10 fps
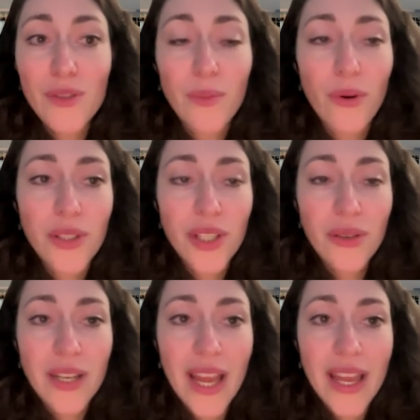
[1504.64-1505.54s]
support
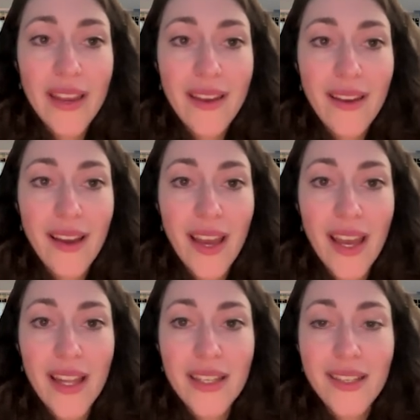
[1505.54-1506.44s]
Q&A,
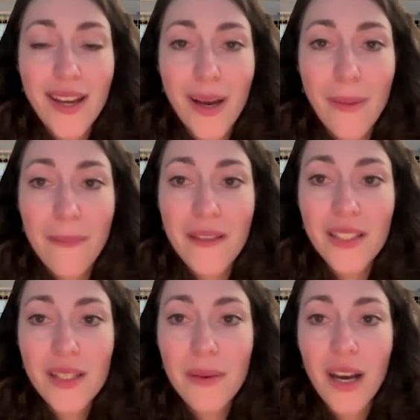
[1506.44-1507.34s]
and
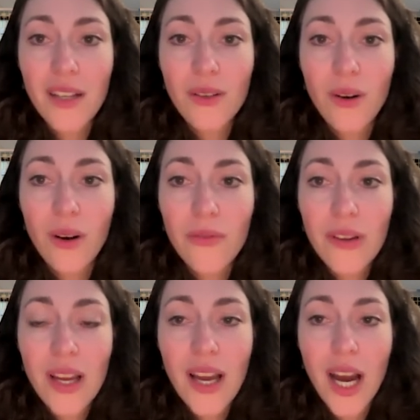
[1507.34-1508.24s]
this is part
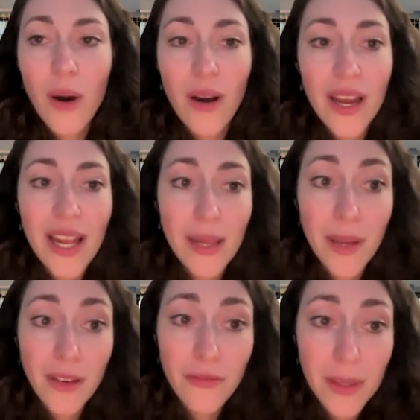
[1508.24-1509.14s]
of our
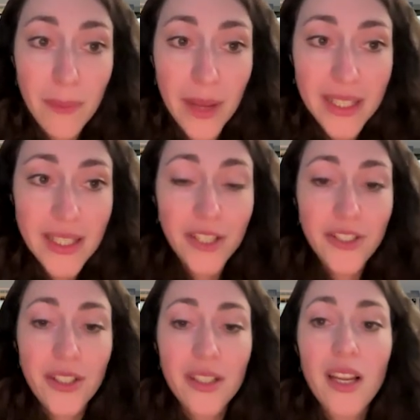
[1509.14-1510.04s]
help and feedback
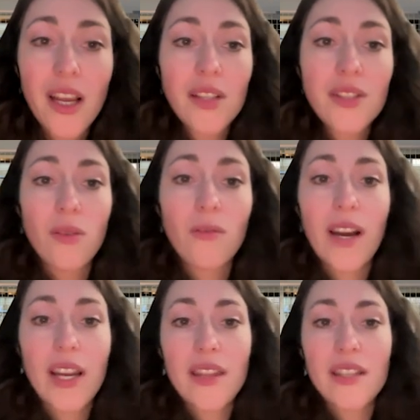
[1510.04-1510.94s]
section. So
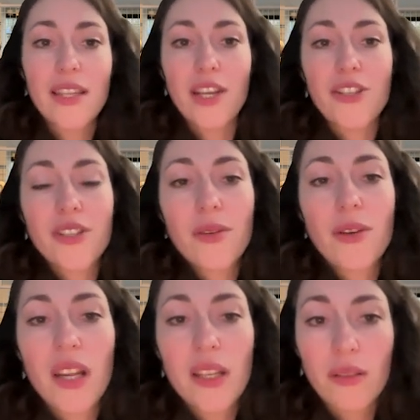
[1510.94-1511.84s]
via this section, you
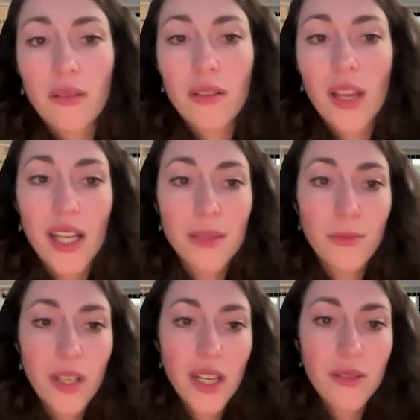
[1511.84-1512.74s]
can not only
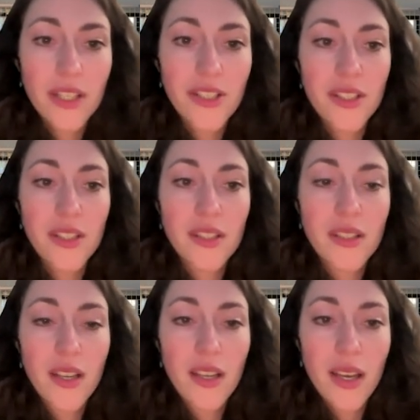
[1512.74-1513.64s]
ask product
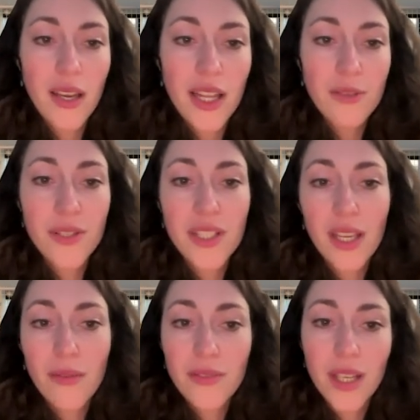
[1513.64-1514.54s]
questions and
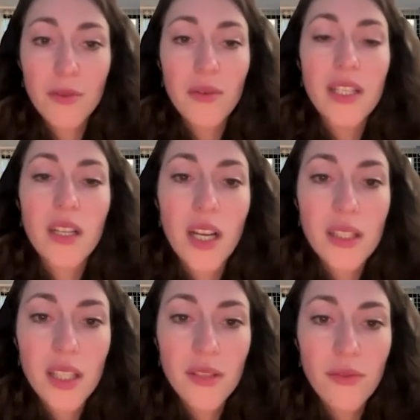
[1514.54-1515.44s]
receive summarized
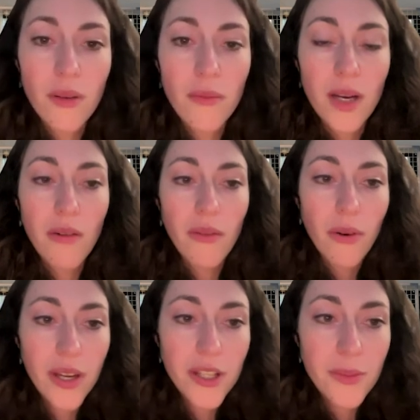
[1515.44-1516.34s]
answers from our
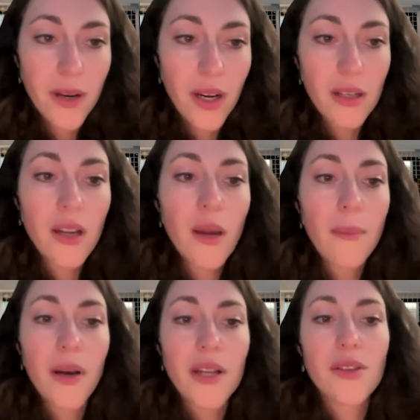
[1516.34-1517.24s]
Voyage part,
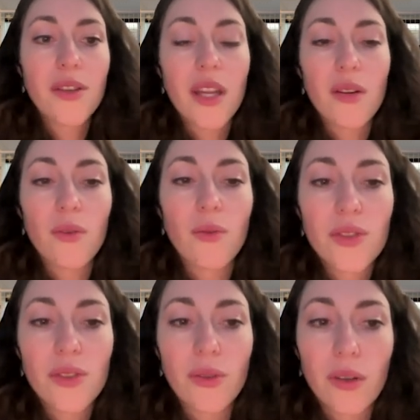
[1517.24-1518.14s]
but you can
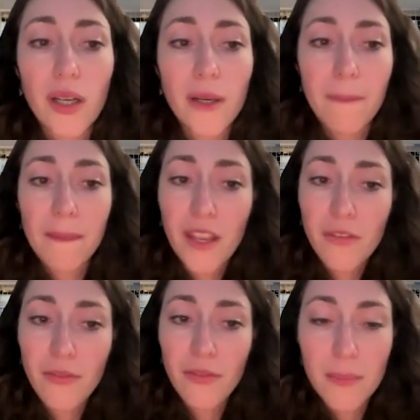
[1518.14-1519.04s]
also
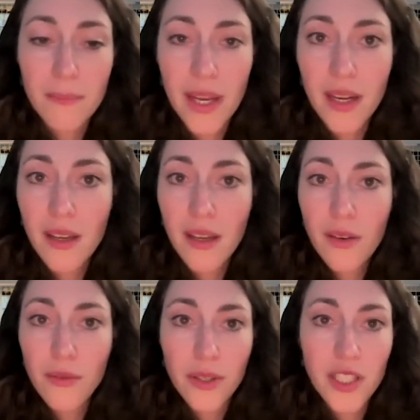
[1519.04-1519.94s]
give feedback.
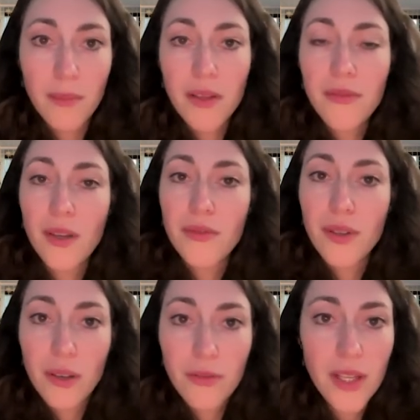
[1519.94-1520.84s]
For example, if you have
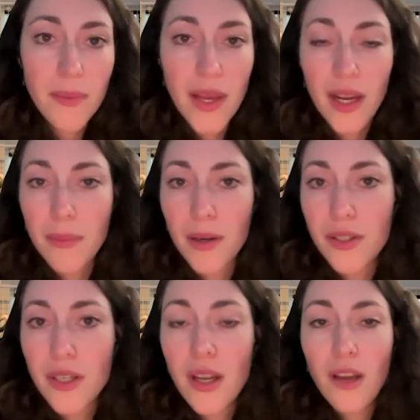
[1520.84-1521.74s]
certain feedback
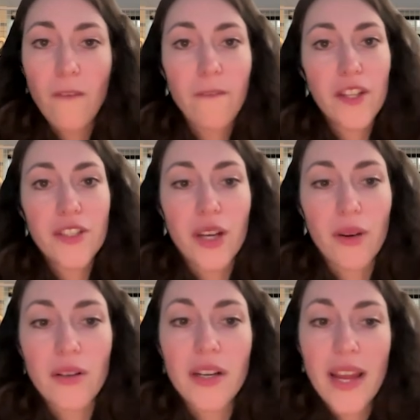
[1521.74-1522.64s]
about a feature
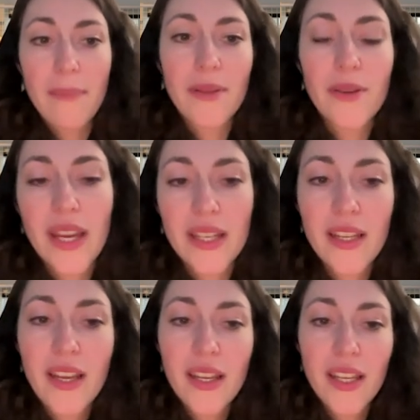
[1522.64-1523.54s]
or an app, you
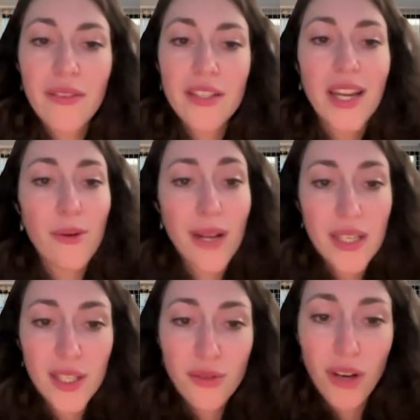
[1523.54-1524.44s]
can give it
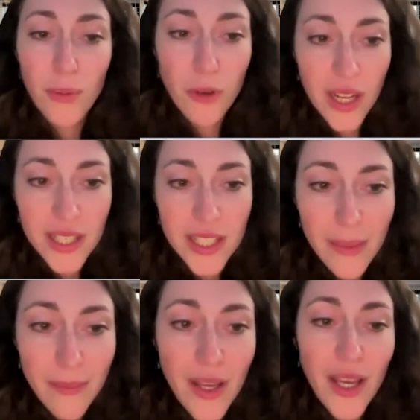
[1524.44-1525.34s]
directly to our product
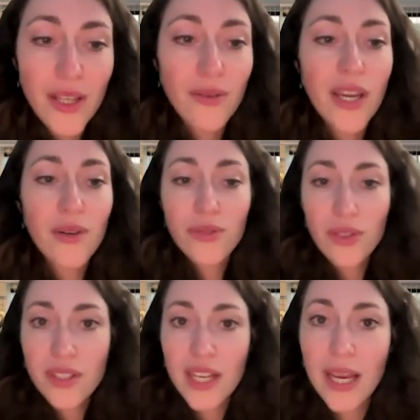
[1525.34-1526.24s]
team. You can
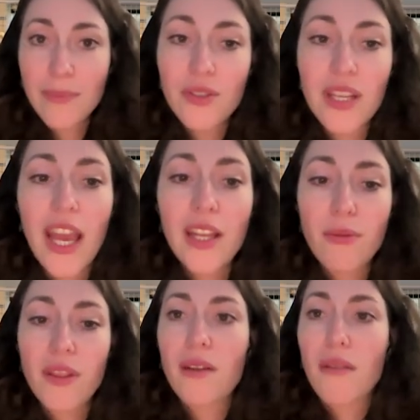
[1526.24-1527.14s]
also stay up to
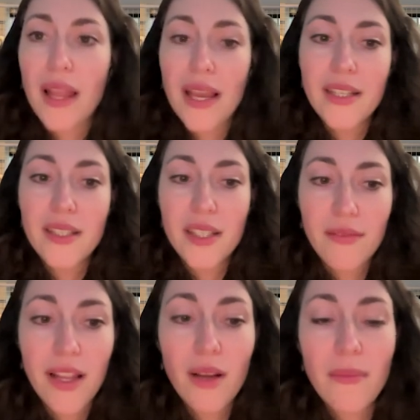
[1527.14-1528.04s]
date with our latest
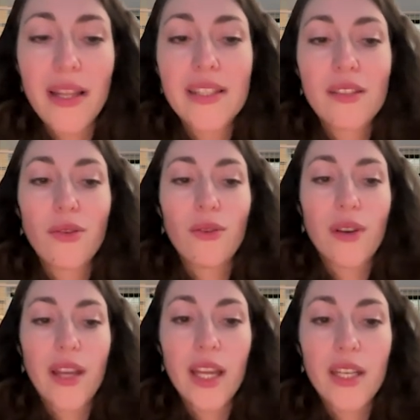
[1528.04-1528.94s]
developments,
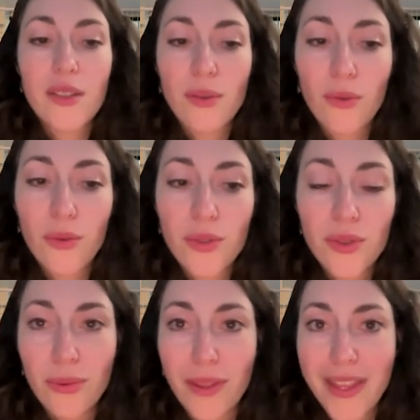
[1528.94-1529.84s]
and
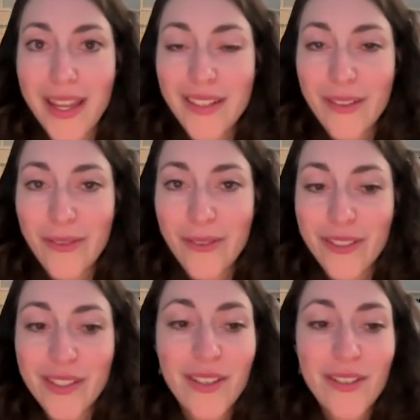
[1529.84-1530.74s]
also with that, of
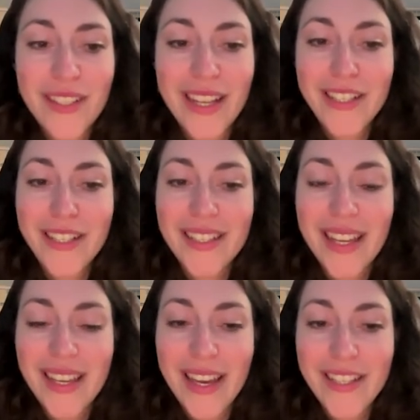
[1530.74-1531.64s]
course, confidentially
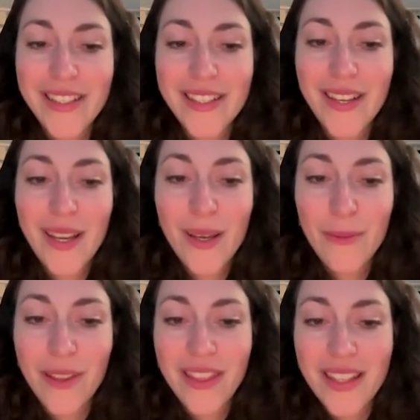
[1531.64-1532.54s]
take action
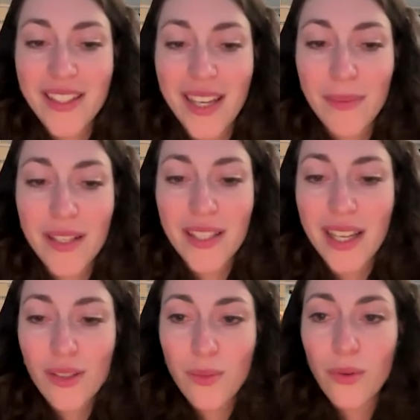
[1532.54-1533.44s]
with that
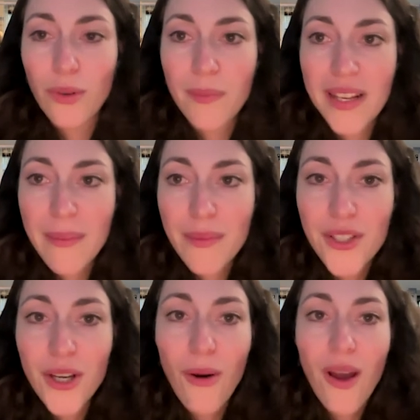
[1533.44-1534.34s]
side-by-side support. But let me
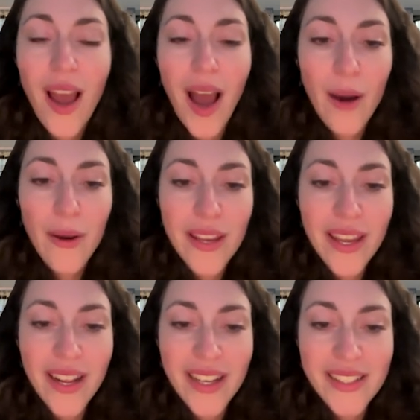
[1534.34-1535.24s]
show how you
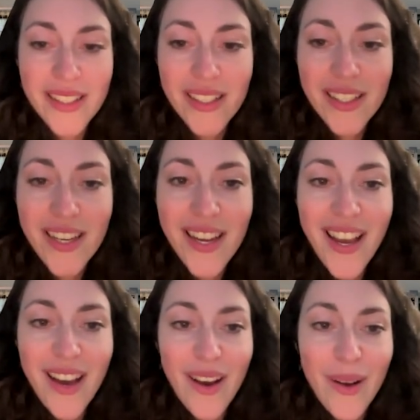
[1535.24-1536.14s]
can access it
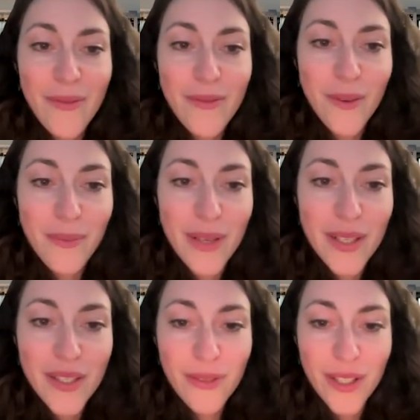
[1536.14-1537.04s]
from
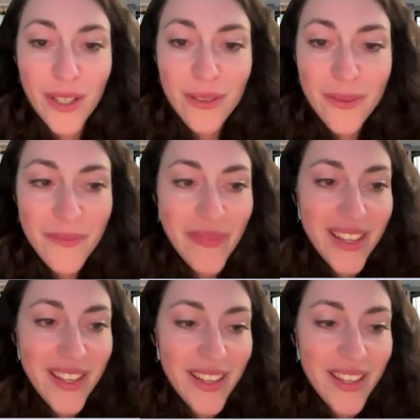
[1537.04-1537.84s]
Personio.